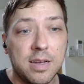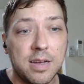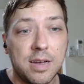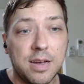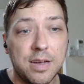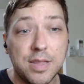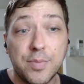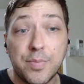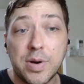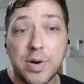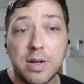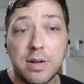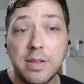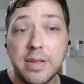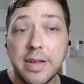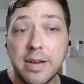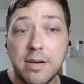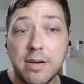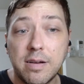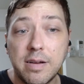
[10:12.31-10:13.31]
Uh, the bottle
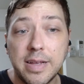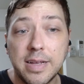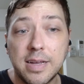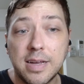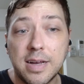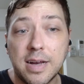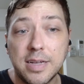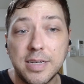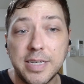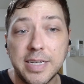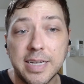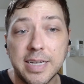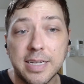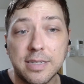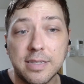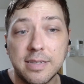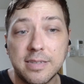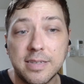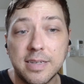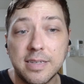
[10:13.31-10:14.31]
here in kanji
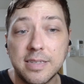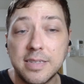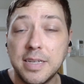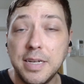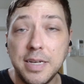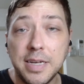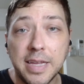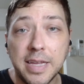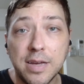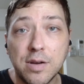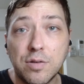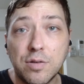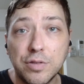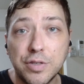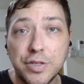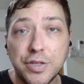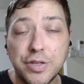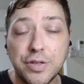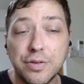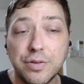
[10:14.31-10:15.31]
actually says
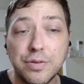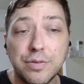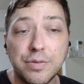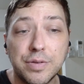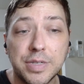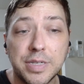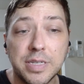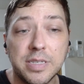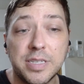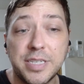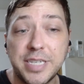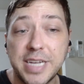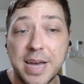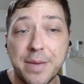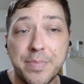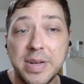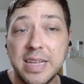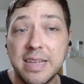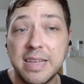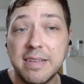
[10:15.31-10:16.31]
Nihonshu, which is
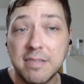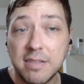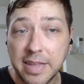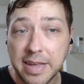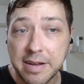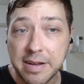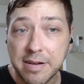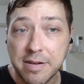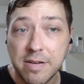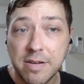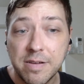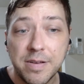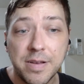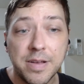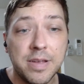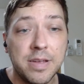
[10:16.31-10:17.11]
Japanese liquor.